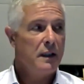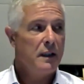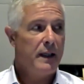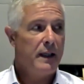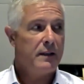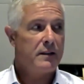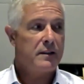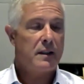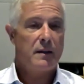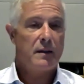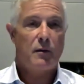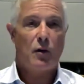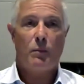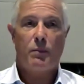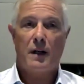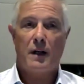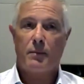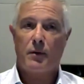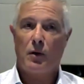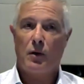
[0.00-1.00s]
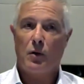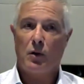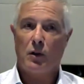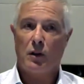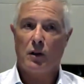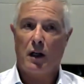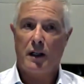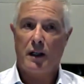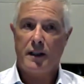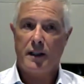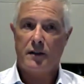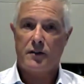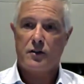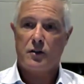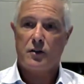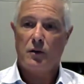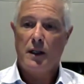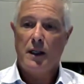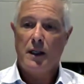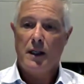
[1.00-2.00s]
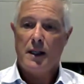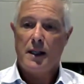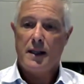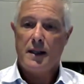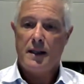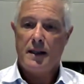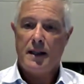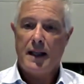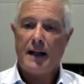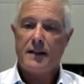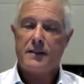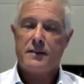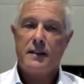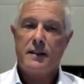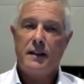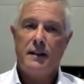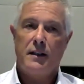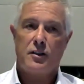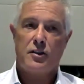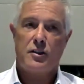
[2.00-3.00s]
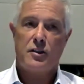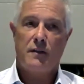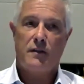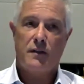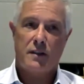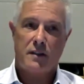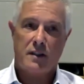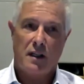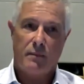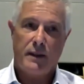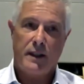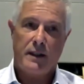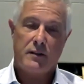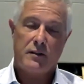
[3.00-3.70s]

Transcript: It's going to open up a whole audience. So that's the initiative that's coming.